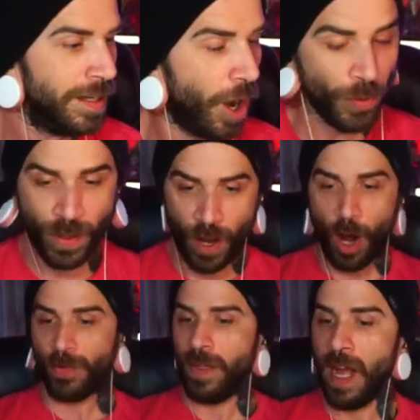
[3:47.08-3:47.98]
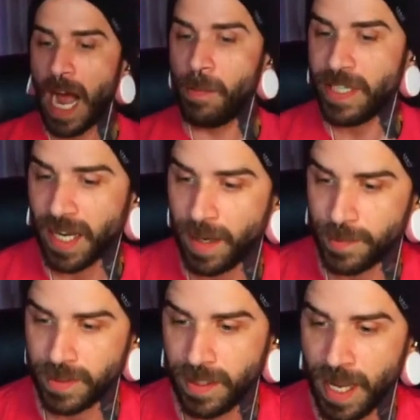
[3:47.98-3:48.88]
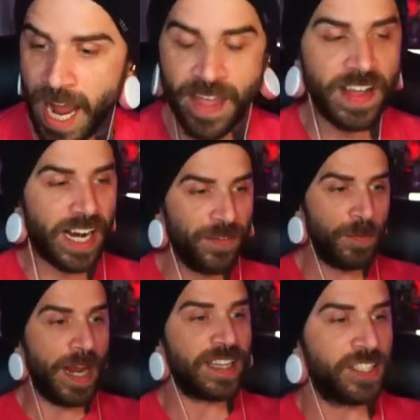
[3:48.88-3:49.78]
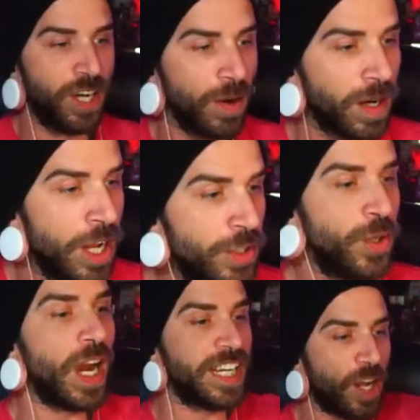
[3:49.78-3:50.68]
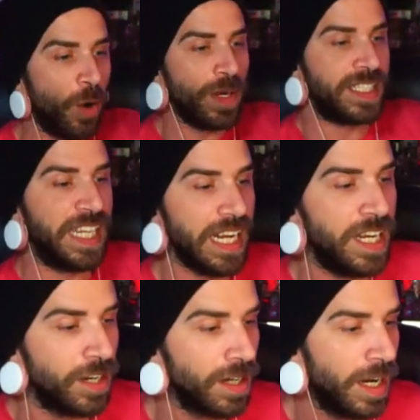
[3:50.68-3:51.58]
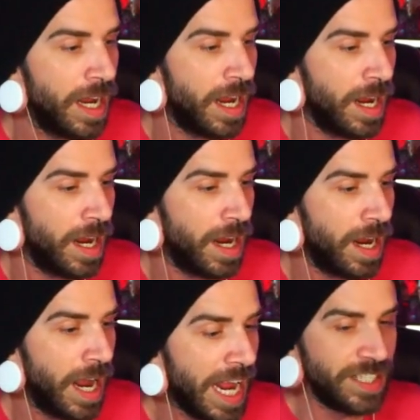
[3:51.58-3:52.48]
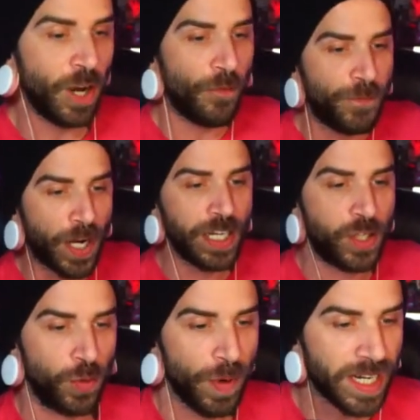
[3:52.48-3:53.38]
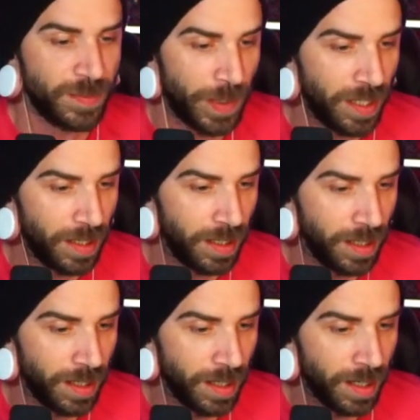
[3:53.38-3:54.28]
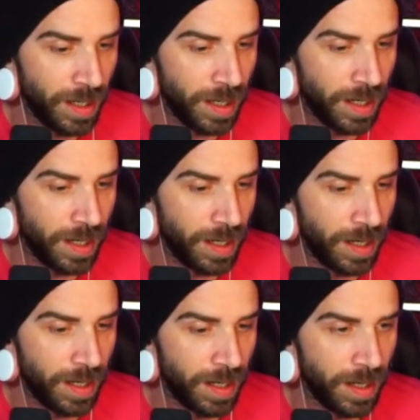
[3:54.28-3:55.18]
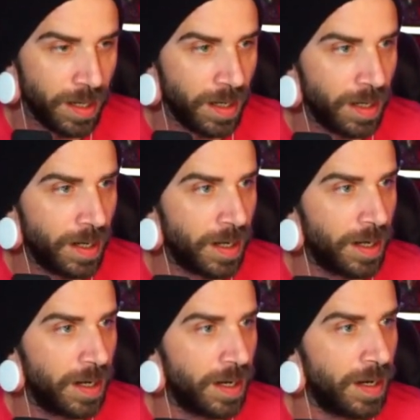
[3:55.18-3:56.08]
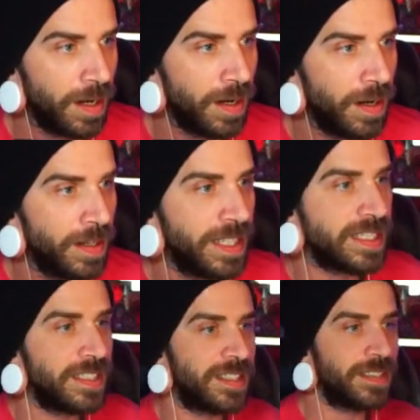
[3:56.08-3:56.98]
All, all how many times? And then I even make the uh, joke. you guys always sit here Alicia for that. and don't fucking me. correct said, me. Is it Brom Joe or is it Bromate Joe? This is